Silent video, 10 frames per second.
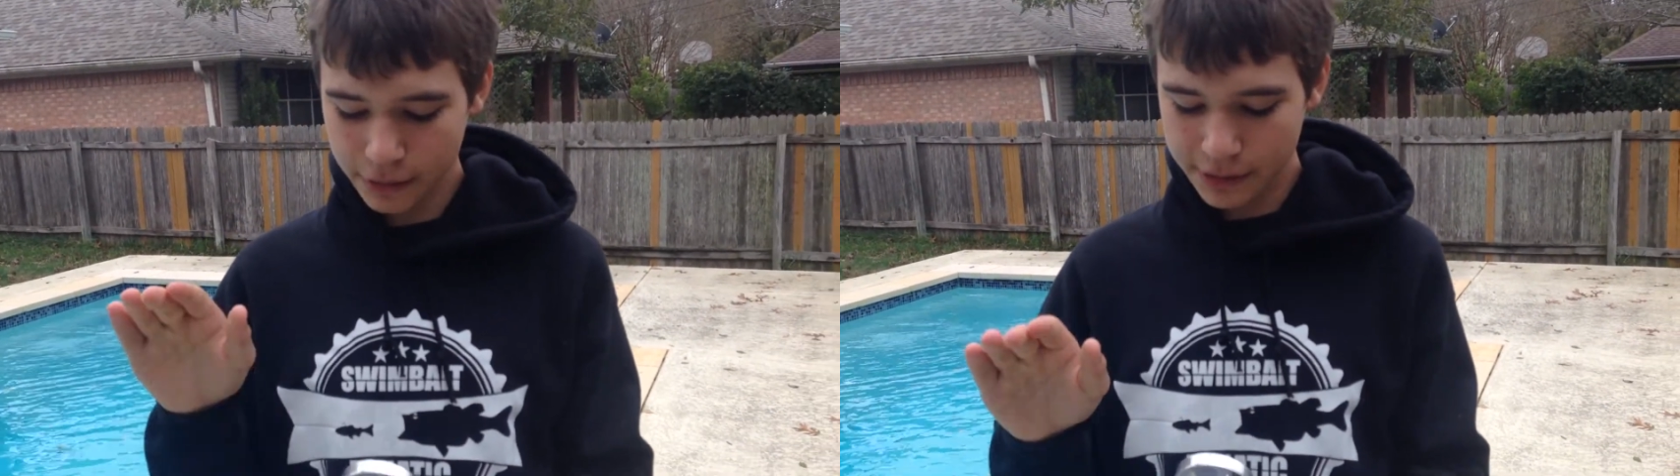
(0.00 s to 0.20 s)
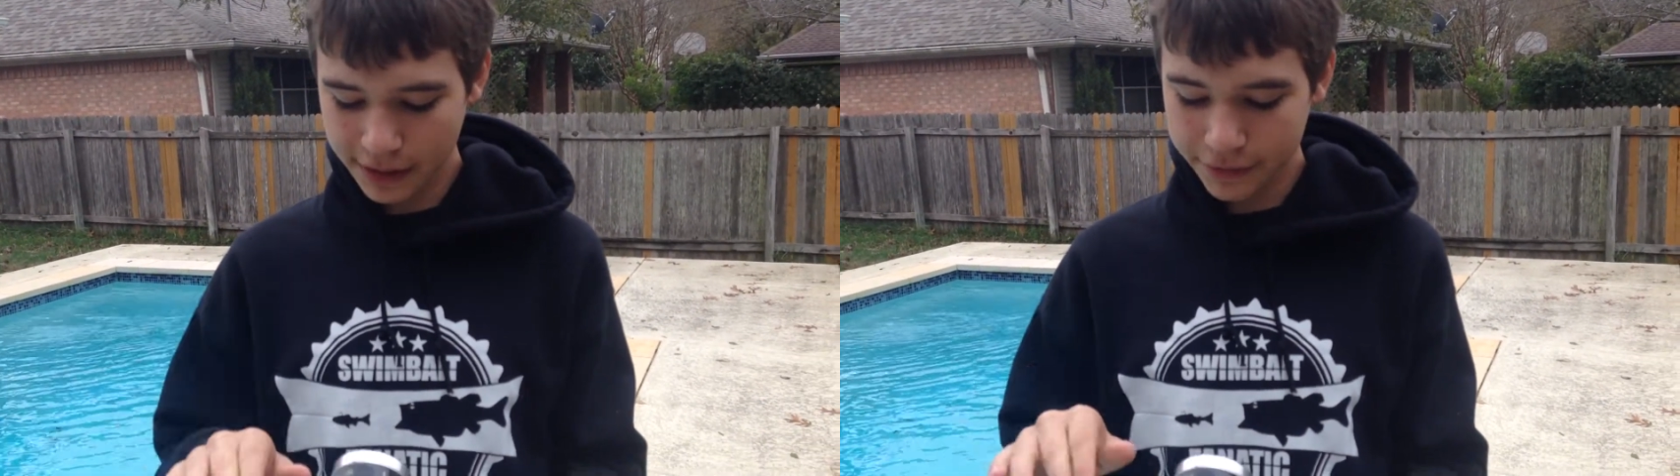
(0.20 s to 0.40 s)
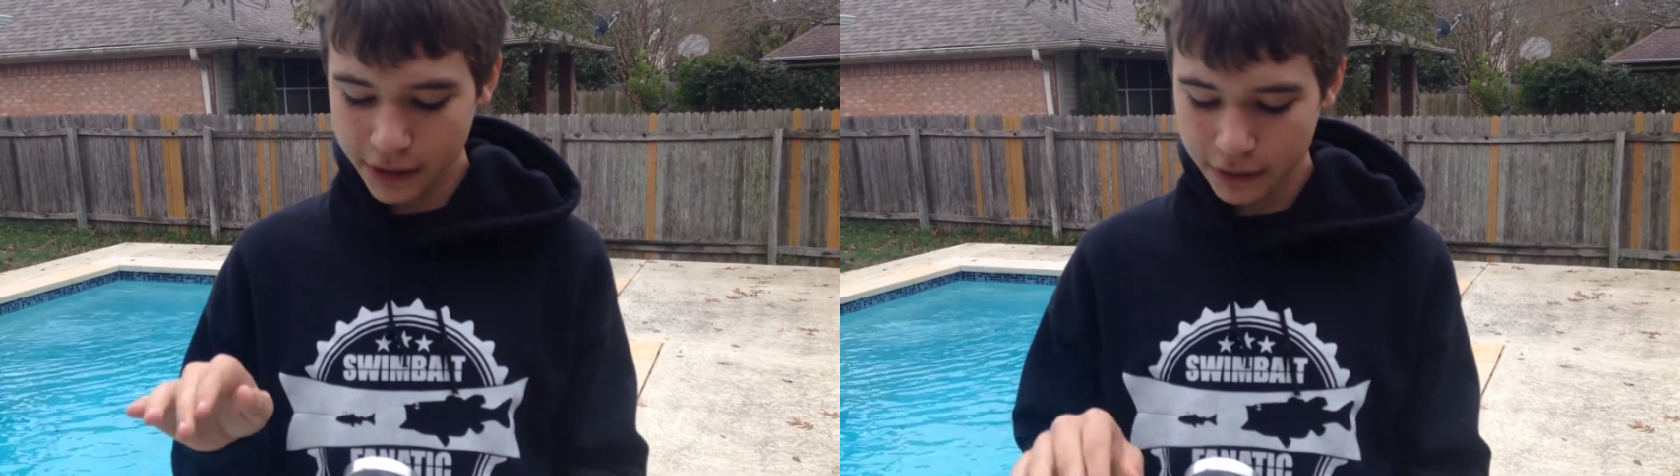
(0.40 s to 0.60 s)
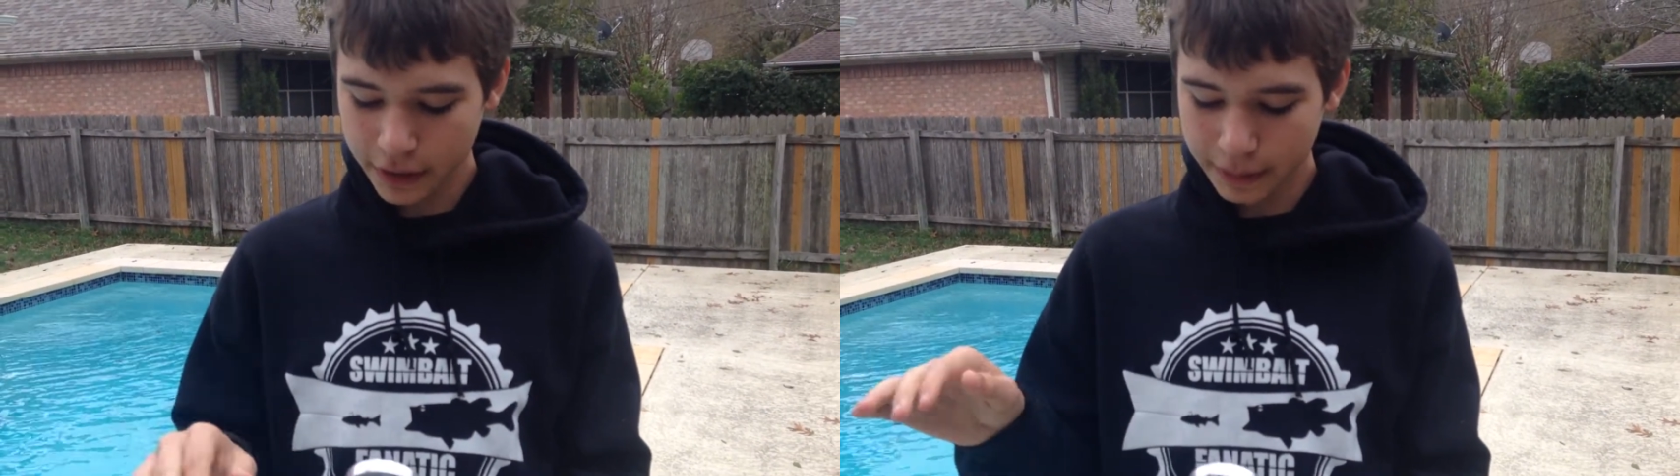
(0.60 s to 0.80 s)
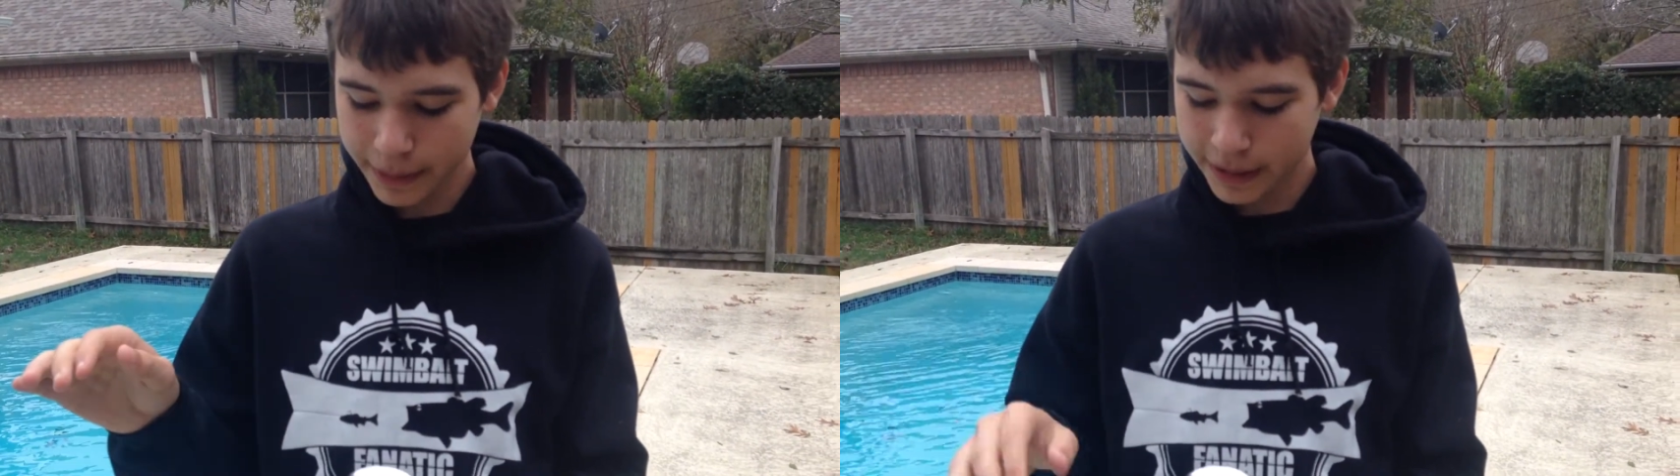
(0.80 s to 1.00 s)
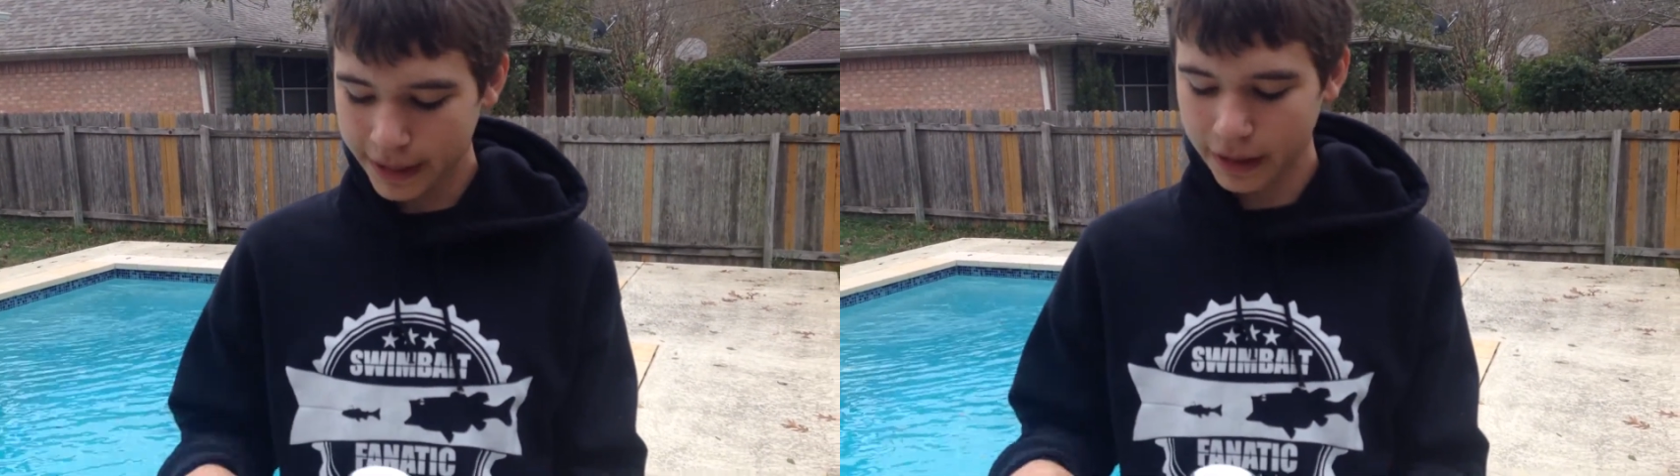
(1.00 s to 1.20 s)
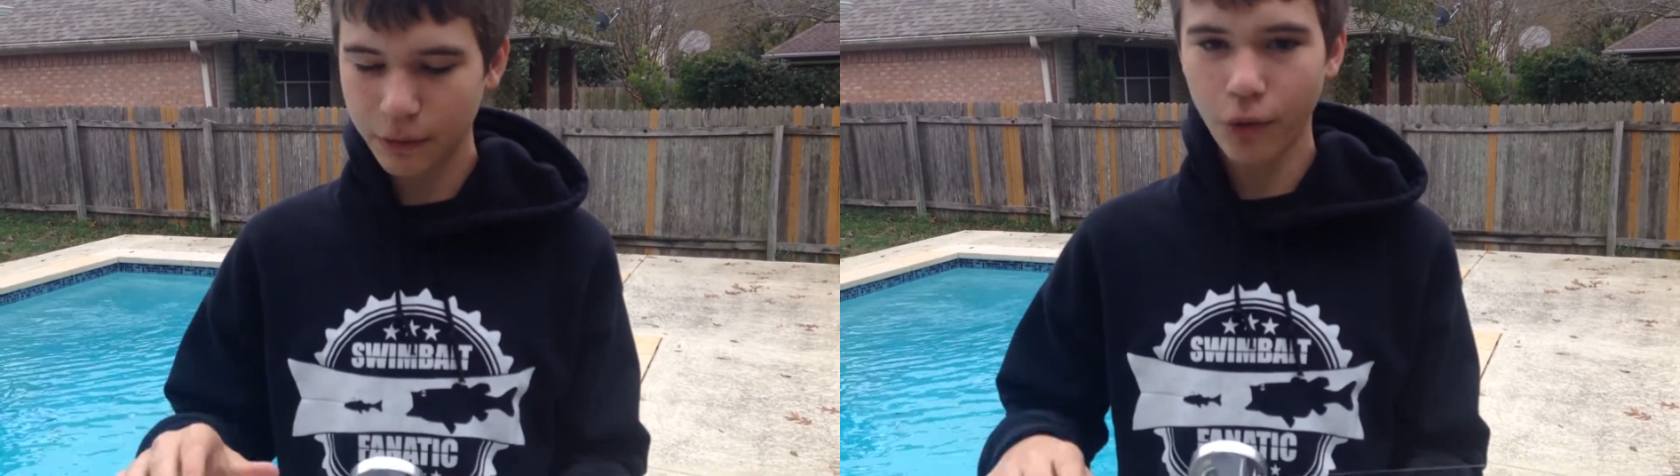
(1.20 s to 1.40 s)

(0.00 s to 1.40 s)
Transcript: I would definitely recommend getting a